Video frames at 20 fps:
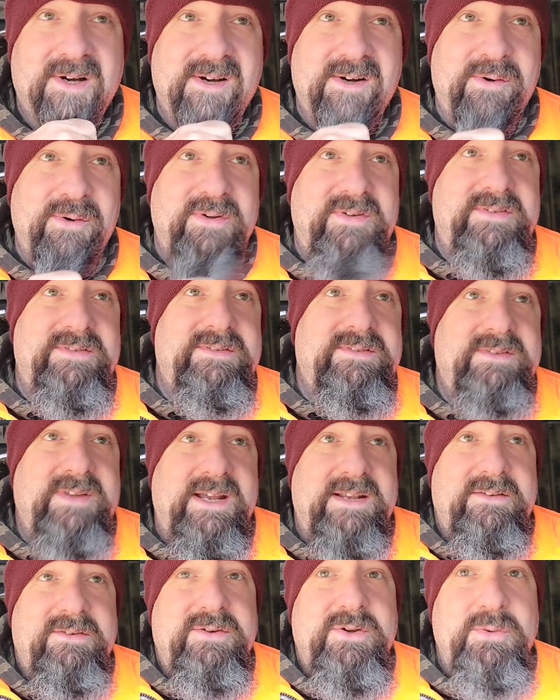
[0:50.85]
I always
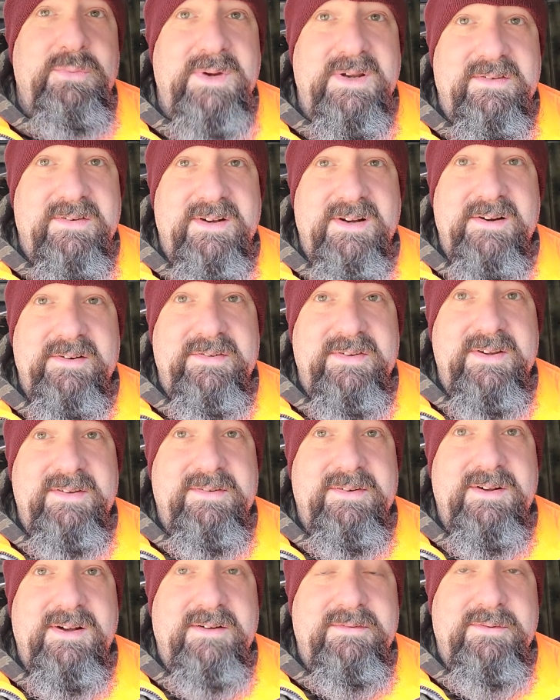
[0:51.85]
take the 2 weeks of deer
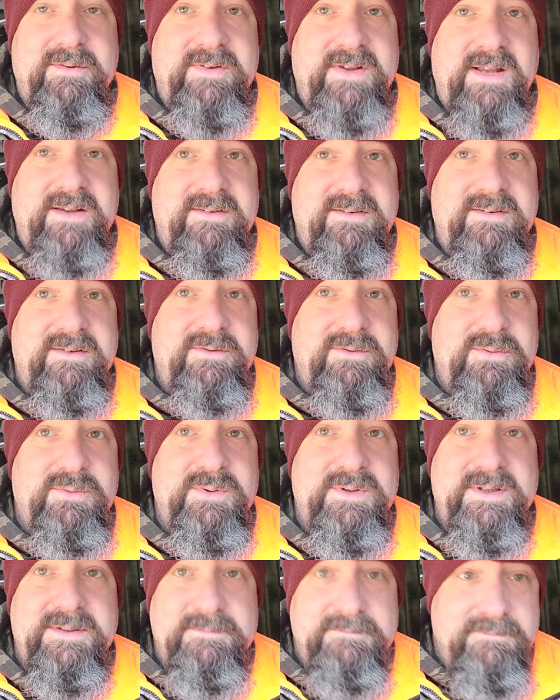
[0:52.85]
season off because I just
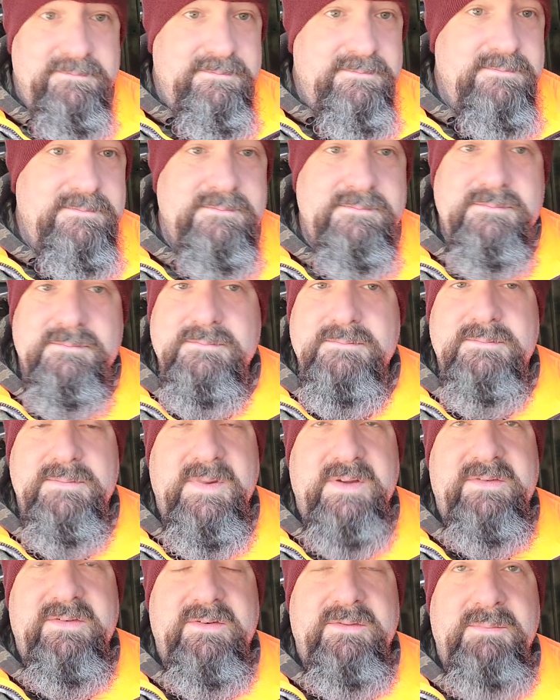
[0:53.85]
enjoy.
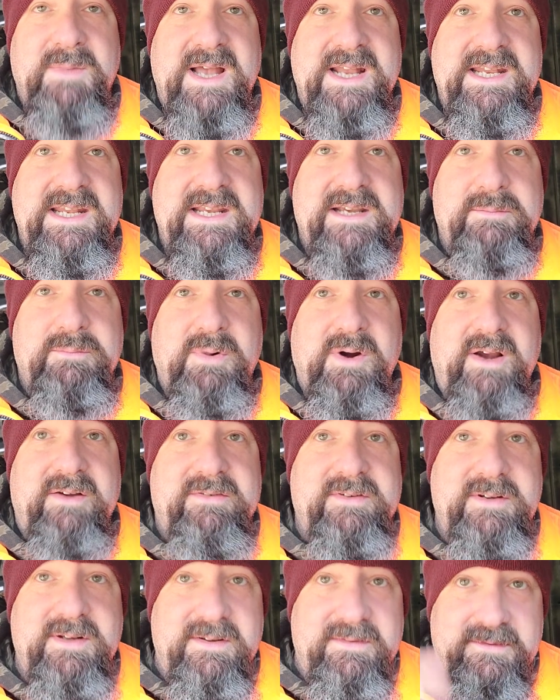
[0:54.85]
This is my
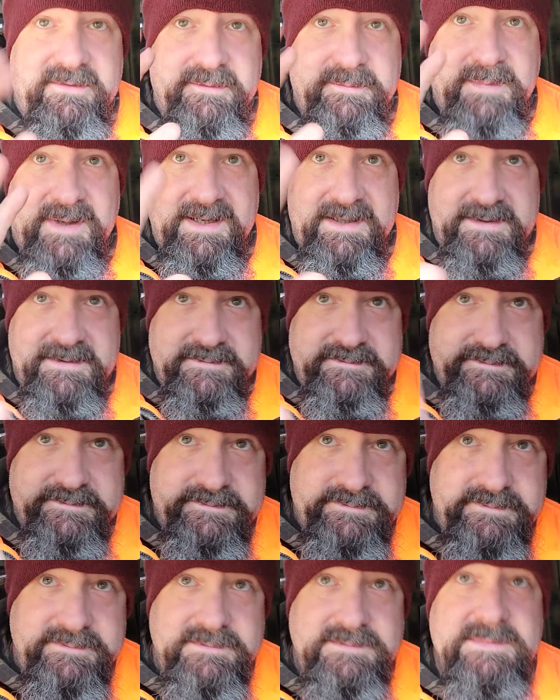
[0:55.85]
decompression. This is my
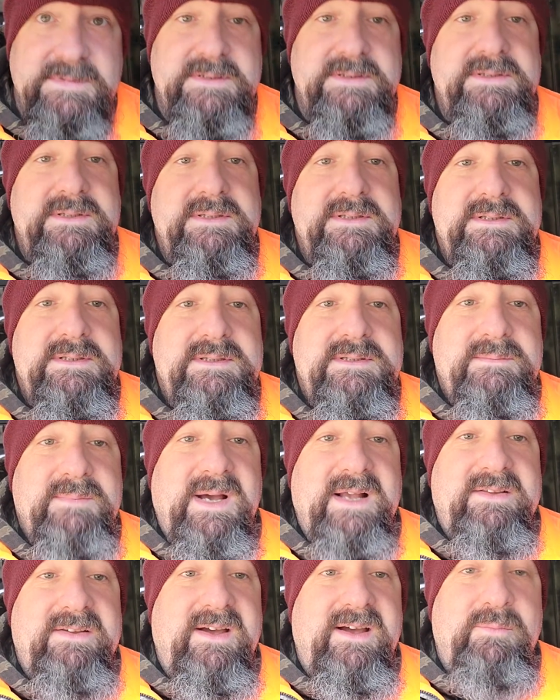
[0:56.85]

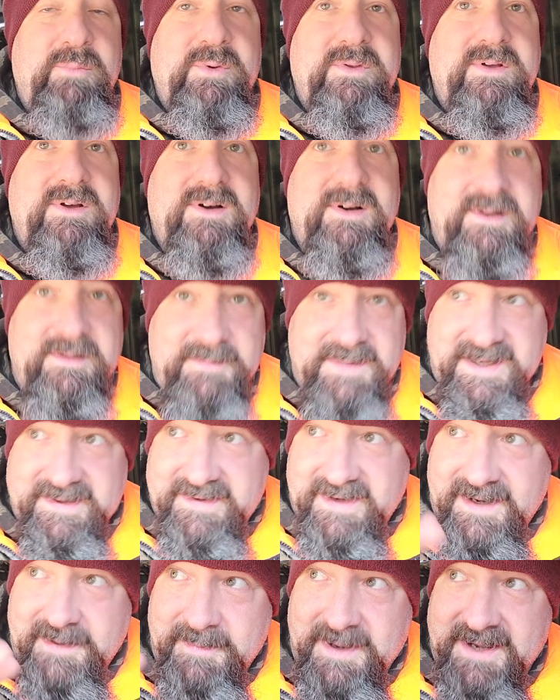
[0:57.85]
time with God, my
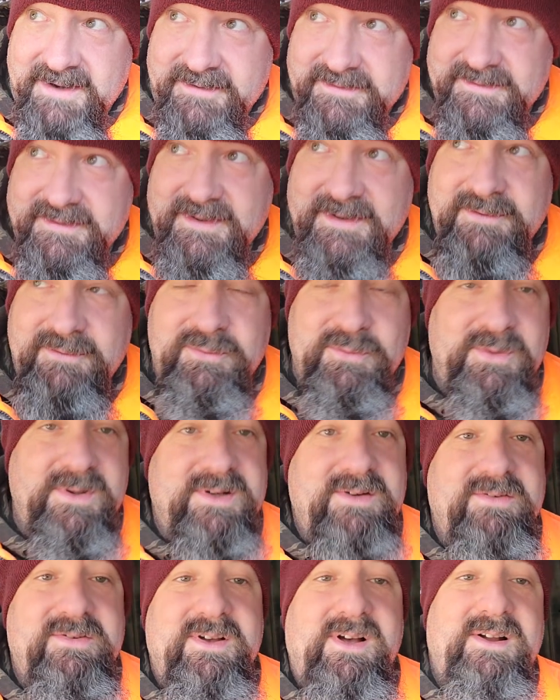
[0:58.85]
time out
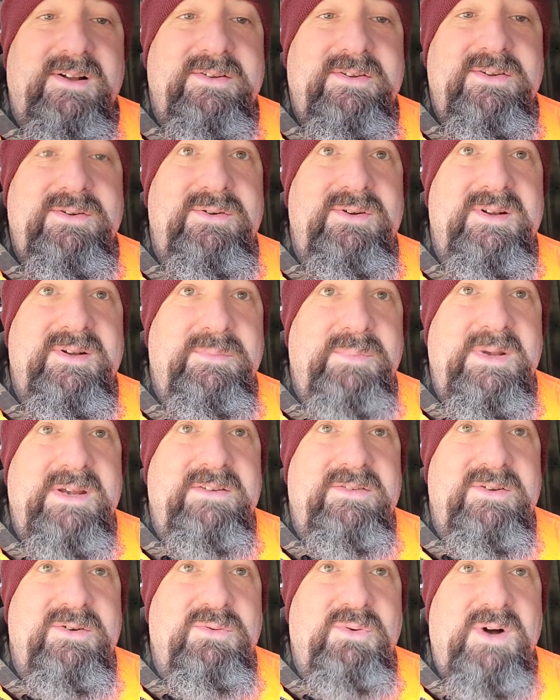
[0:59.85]
enjoying the solitude and the
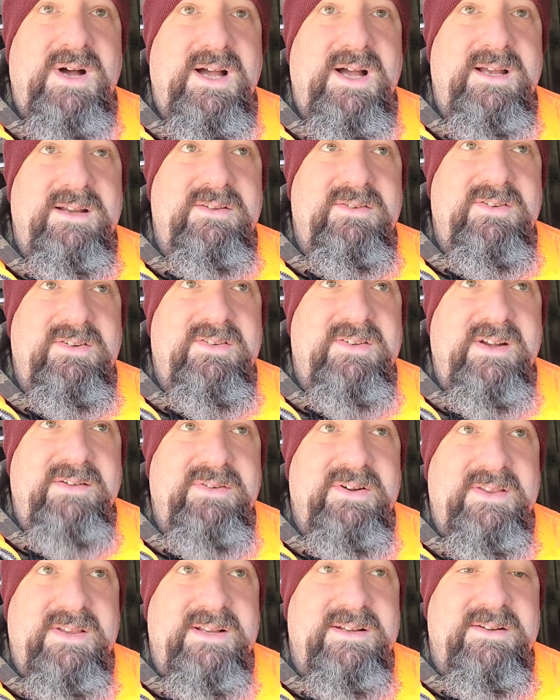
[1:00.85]
peace and quiet and just
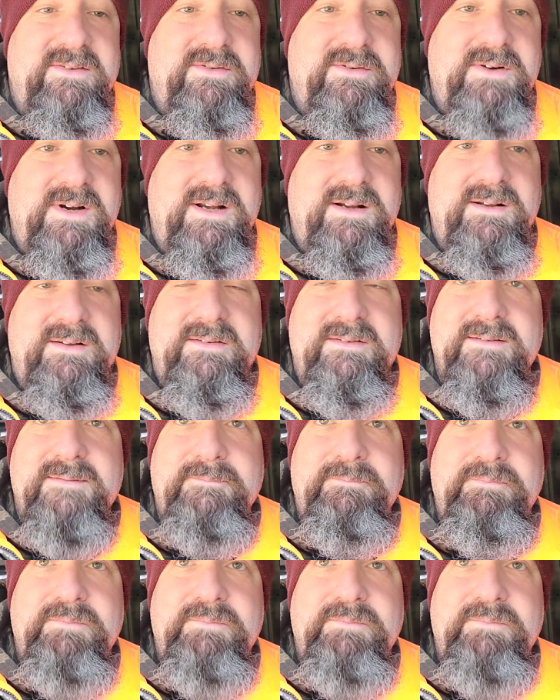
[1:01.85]
everything that's around us.